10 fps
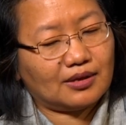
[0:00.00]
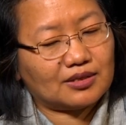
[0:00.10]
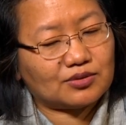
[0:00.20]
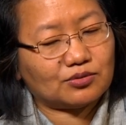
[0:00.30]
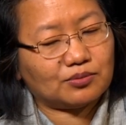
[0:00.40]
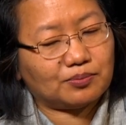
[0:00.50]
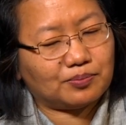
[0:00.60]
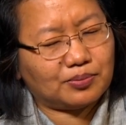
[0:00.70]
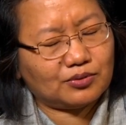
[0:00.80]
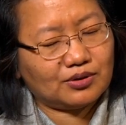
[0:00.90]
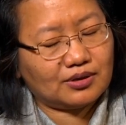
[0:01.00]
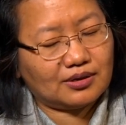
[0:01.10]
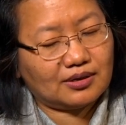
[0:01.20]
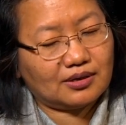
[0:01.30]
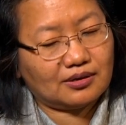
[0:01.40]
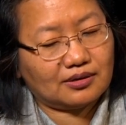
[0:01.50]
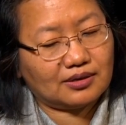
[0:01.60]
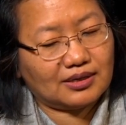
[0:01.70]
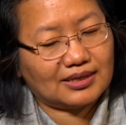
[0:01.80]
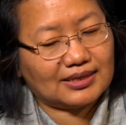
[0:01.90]
so the book
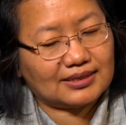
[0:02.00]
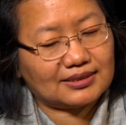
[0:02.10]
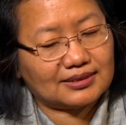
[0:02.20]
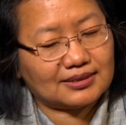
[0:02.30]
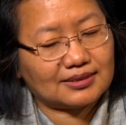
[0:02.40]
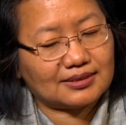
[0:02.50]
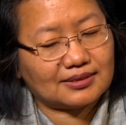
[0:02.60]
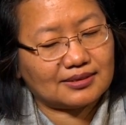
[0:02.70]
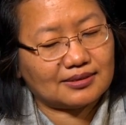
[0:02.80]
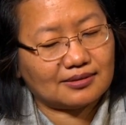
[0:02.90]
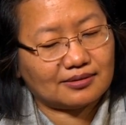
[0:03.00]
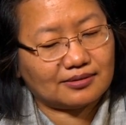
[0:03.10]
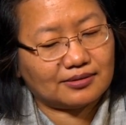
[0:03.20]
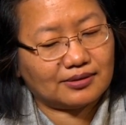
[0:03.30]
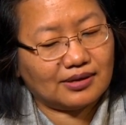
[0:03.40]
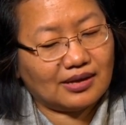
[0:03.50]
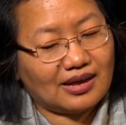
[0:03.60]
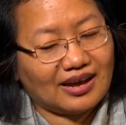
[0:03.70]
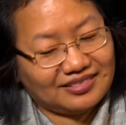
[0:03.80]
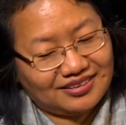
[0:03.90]
is,
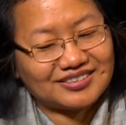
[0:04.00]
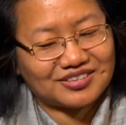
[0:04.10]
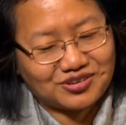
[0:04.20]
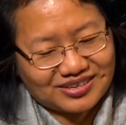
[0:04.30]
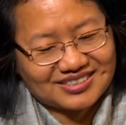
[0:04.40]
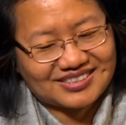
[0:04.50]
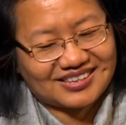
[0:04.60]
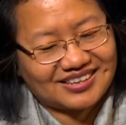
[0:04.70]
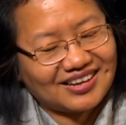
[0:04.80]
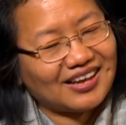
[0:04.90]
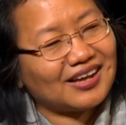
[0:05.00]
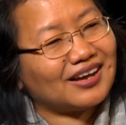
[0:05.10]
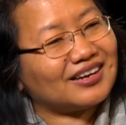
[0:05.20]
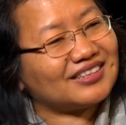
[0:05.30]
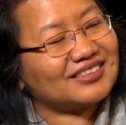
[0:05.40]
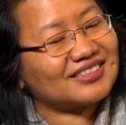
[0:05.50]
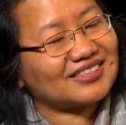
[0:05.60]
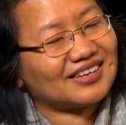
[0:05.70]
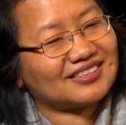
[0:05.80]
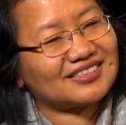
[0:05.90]
I think, interesting in the
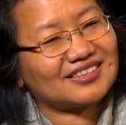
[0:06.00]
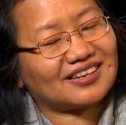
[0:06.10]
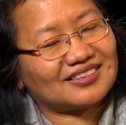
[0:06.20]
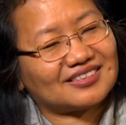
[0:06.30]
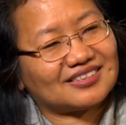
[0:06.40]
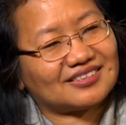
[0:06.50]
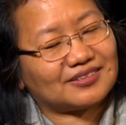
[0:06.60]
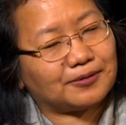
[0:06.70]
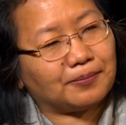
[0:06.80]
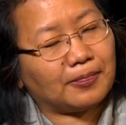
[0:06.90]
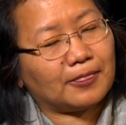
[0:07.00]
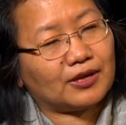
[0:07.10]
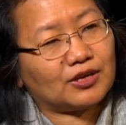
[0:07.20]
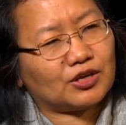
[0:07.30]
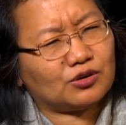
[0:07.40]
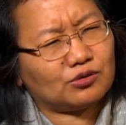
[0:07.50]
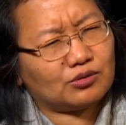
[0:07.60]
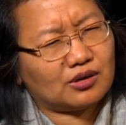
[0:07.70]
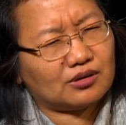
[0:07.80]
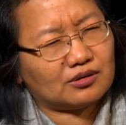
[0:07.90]
sense that, the
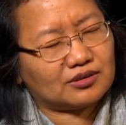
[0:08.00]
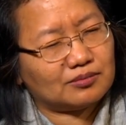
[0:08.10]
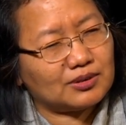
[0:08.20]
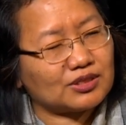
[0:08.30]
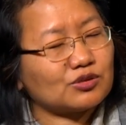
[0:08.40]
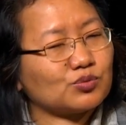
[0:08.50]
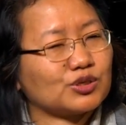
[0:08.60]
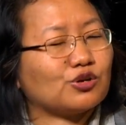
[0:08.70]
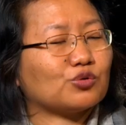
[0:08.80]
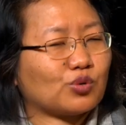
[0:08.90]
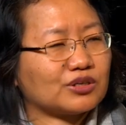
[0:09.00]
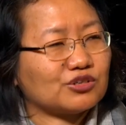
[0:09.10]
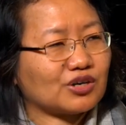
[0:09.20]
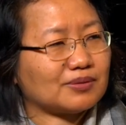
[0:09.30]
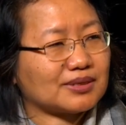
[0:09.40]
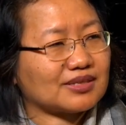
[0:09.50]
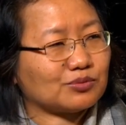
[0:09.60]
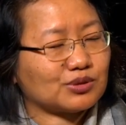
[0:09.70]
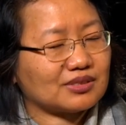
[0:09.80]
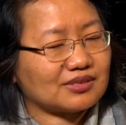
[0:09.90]
Mizos were not one tribe, as I
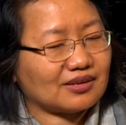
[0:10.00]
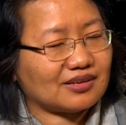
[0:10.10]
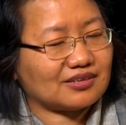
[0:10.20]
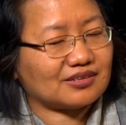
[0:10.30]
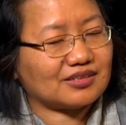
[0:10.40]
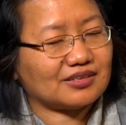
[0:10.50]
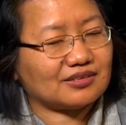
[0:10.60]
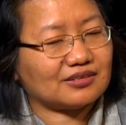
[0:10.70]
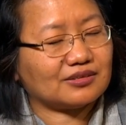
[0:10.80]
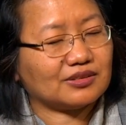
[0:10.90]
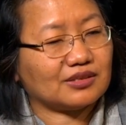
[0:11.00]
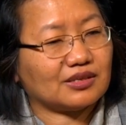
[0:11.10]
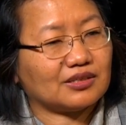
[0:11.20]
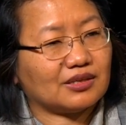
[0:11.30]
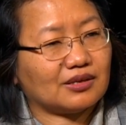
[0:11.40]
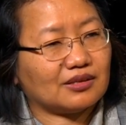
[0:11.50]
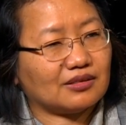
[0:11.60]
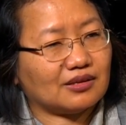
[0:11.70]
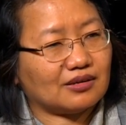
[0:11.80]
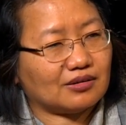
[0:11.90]
was saying earlier.
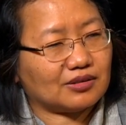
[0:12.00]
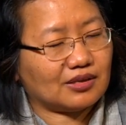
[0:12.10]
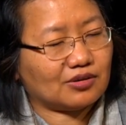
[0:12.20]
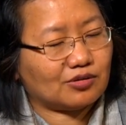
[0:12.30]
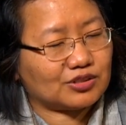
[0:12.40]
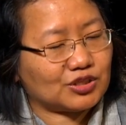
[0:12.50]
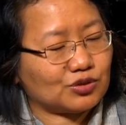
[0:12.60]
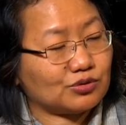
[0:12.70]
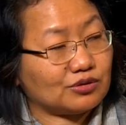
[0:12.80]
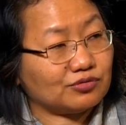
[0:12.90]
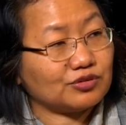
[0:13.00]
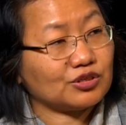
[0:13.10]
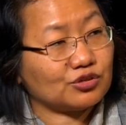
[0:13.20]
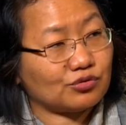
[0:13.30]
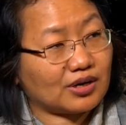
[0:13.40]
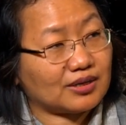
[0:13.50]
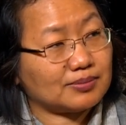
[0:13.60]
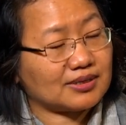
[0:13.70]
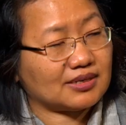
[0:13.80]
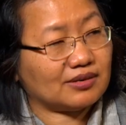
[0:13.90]
They constitute different
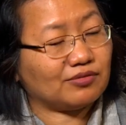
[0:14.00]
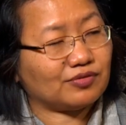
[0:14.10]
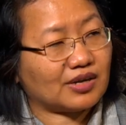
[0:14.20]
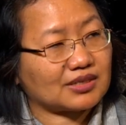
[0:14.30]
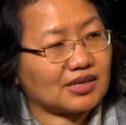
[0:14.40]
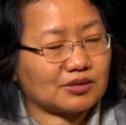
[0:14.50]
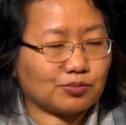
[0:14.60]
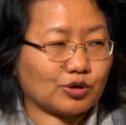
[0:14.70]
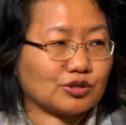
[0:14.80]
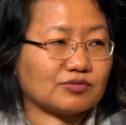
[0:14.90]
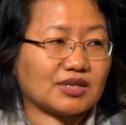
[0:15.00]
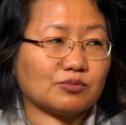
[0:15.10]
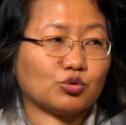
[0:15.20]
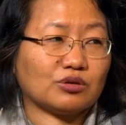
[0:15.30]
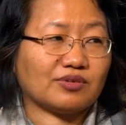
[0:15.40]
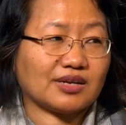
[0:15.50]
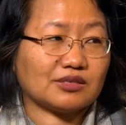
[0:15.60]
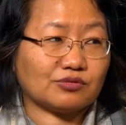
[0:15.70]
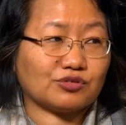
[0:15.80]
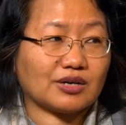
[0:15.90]
tribes, and in fact, at a point of time would have had
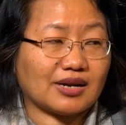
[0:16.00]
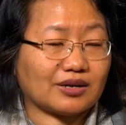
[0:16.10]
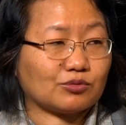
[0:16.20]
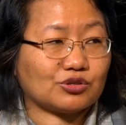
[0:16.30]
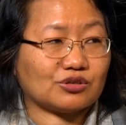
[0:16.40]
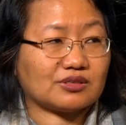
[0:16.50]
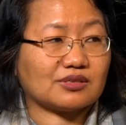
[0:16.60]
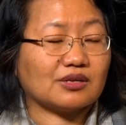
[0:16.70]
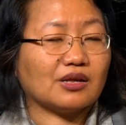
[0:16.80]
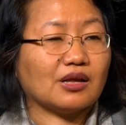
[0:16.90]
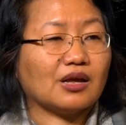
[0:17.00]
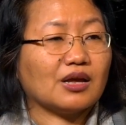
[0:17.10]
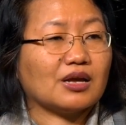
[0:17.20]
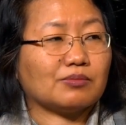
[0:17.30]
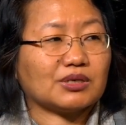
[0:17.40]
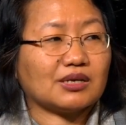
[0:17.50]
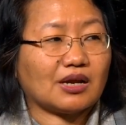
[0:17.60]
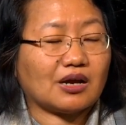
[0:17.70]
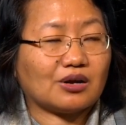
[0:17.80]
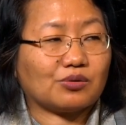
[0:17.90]
different languages. But
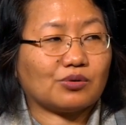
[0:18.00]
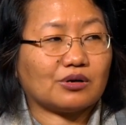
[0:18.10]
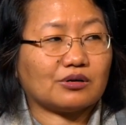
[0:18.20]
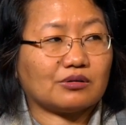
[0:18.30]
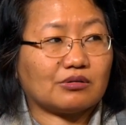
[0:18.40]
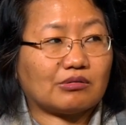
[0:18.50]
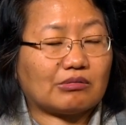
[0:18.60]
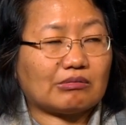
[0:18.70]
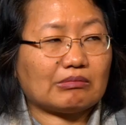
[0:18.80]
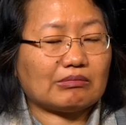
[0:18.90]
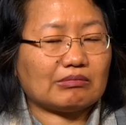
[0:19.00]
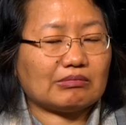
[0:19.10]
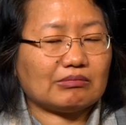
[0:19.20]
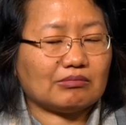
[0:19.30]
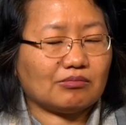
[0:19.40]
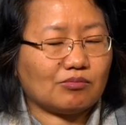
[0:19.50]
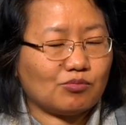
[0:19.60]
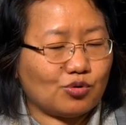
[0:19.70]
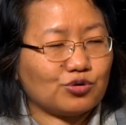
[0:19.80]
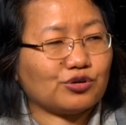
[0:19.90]
now,
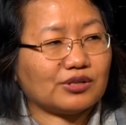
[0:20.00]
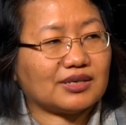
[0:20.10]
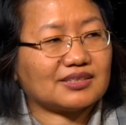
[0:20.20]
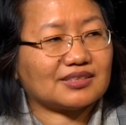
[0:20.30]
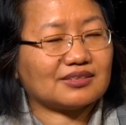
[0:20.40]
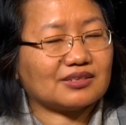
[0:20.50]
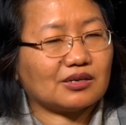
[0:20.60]
more or less,